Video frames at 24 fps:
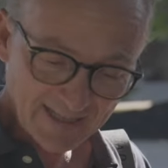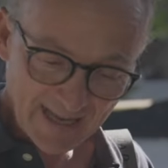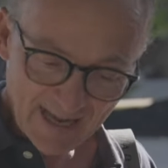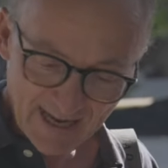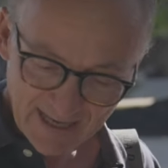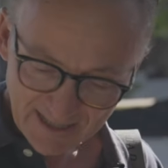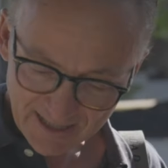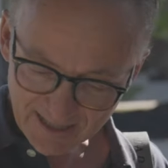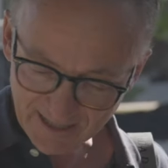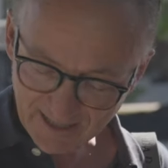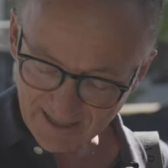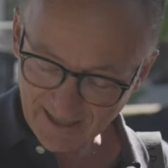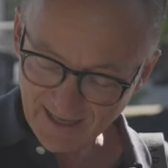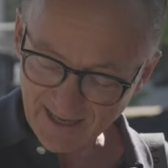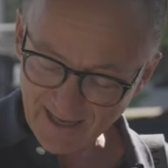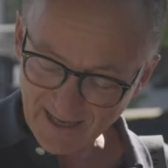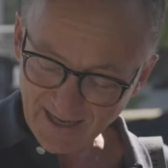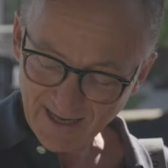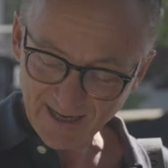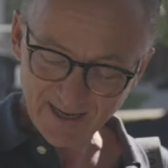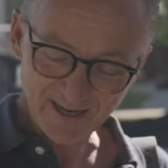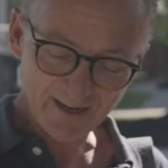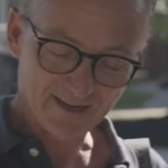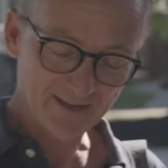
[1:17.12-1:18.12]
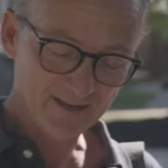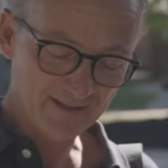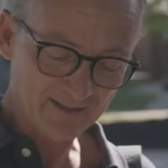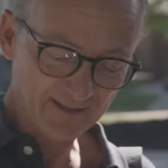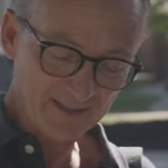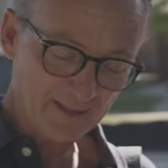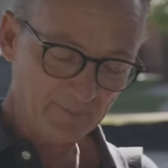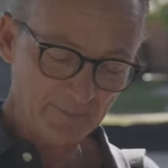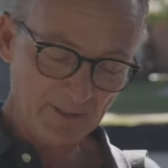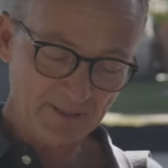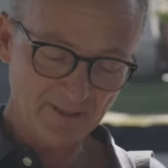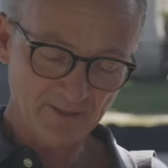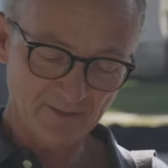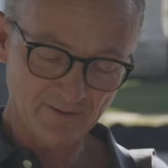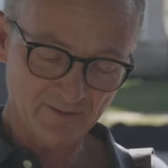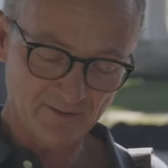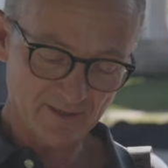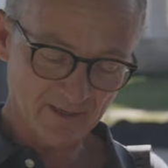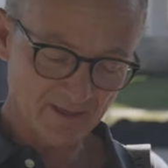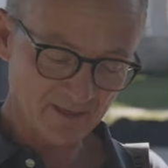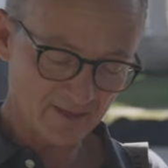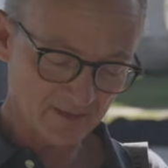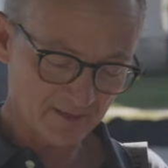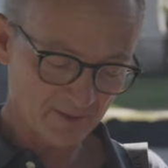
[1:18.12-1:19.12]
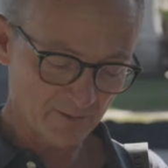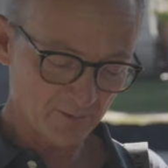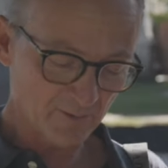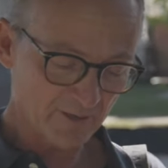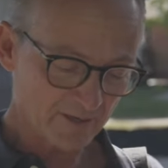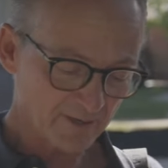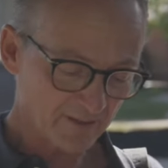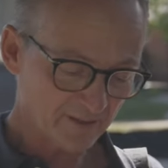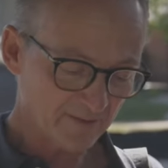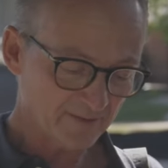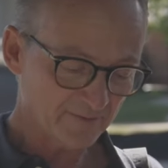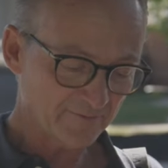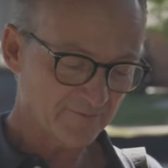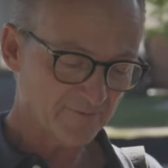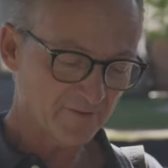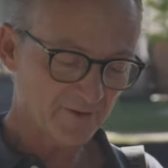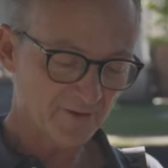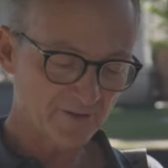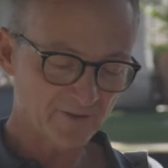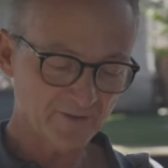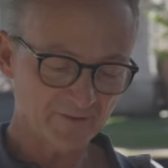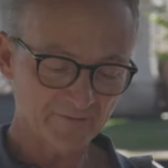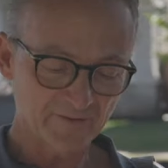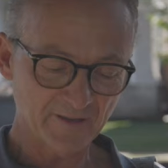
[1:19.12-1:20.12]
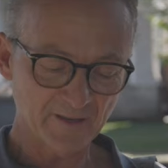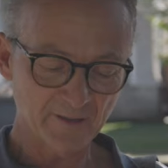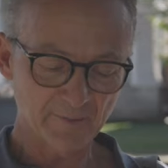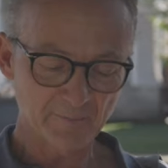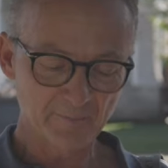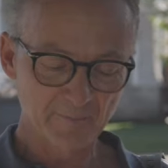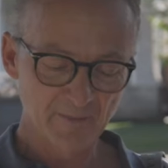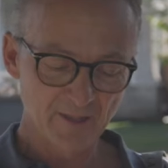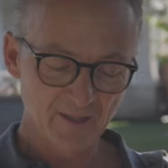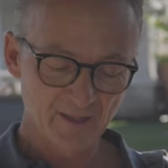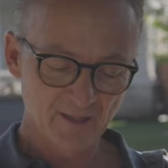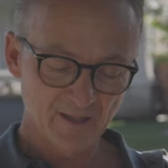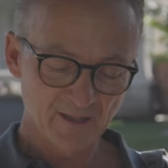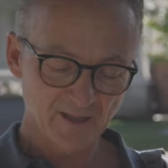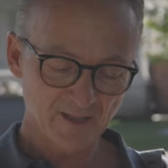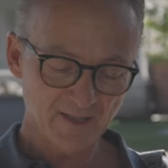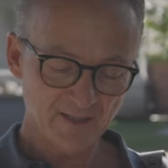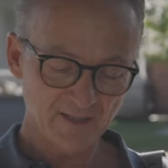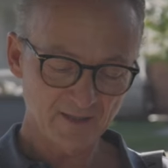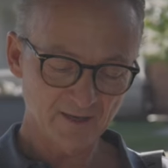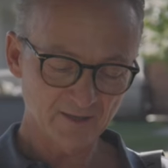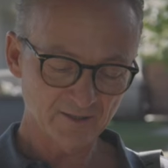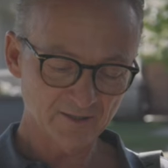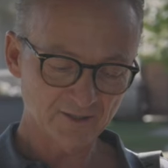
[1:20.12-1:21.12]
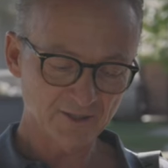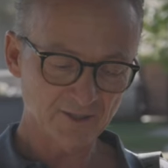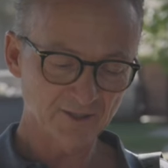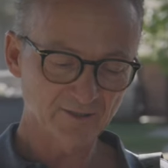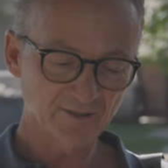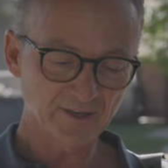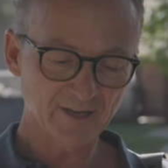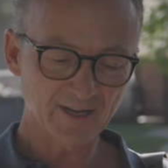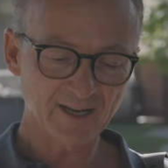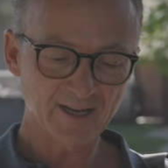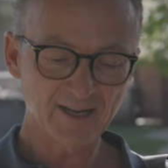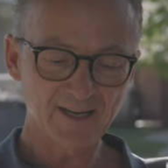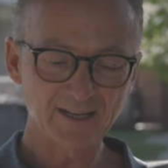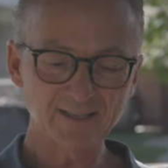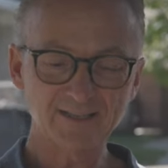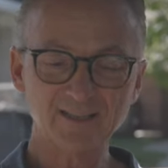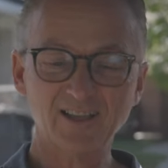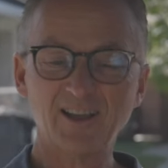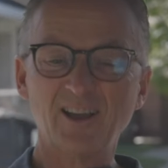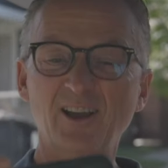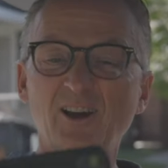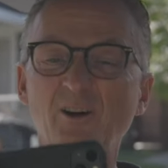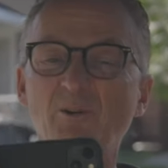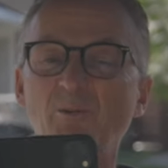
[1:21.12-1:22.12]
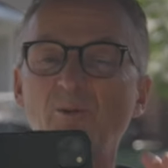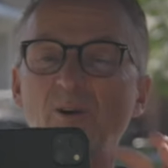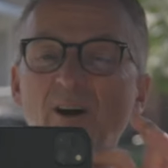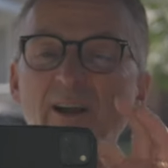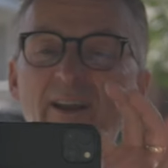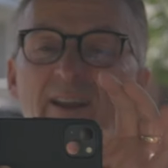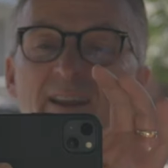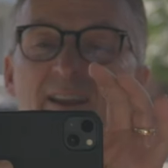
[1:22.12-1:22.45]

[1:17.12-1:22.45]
actually here, let me do a quick little photo of him and then I'll show you guys what